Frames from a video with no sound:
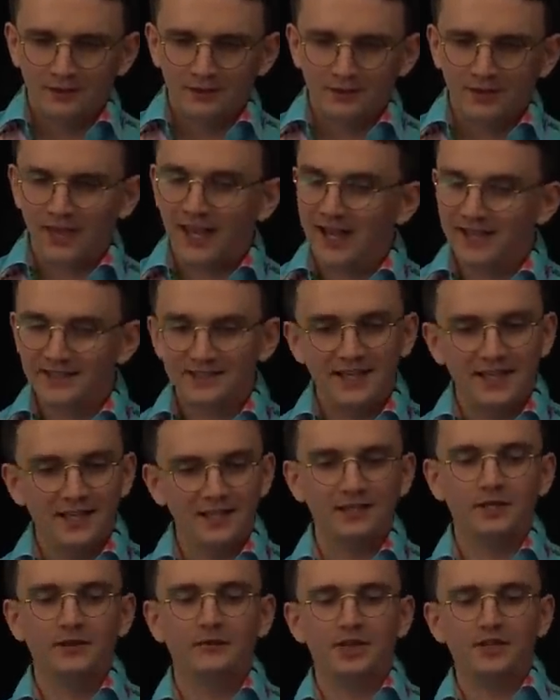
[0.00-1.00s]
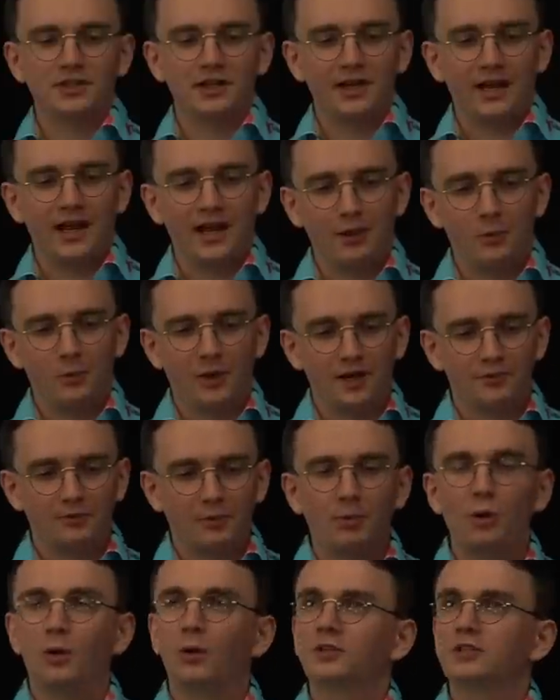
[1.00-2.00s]
The 18th Division likewise
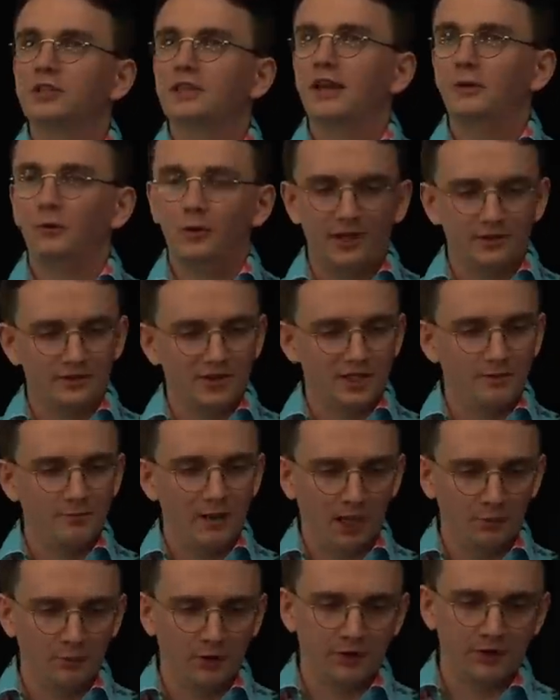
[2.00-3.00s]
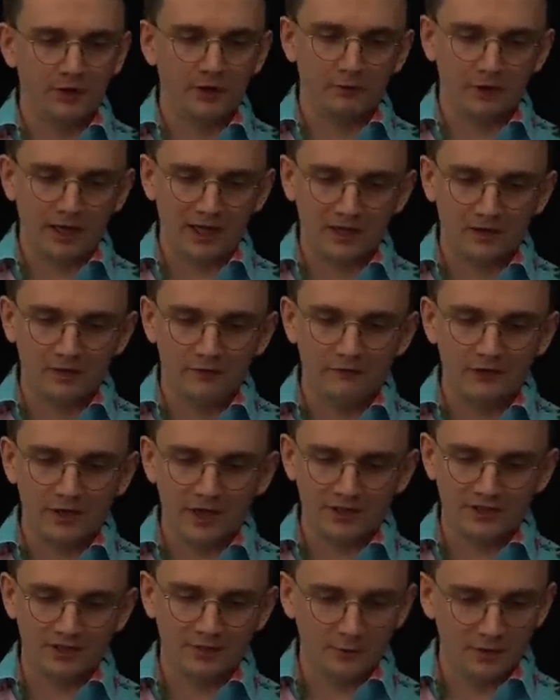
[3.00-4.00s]
reported that whilst its men were thoroughly
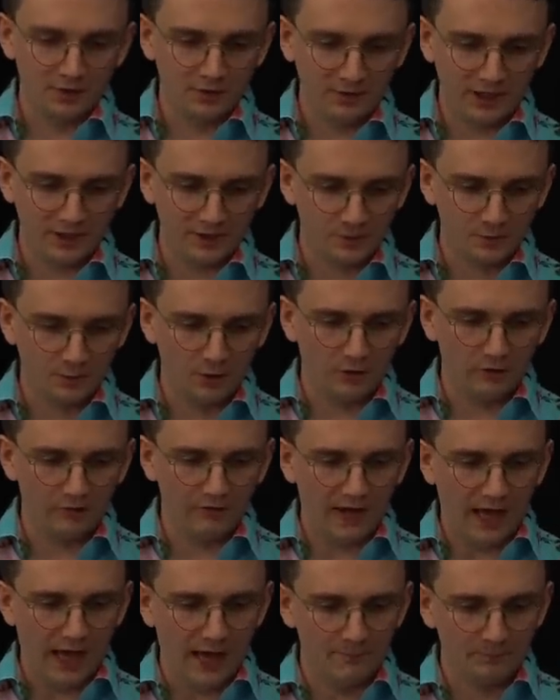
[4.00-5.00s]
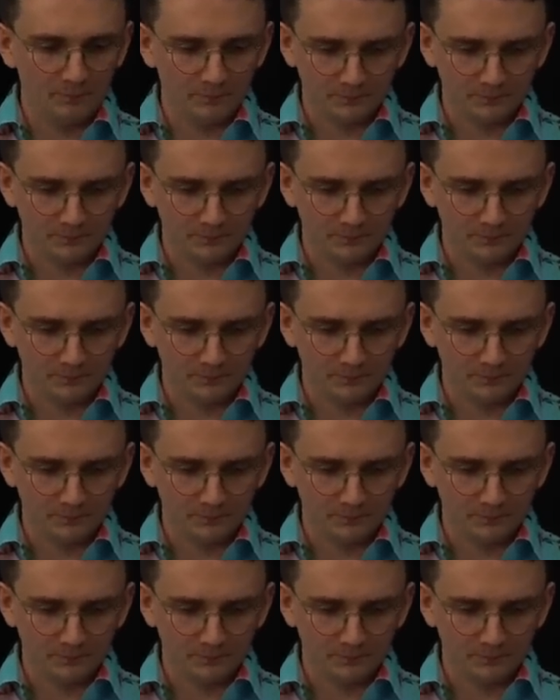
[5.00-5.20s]
conversant with trench warfare,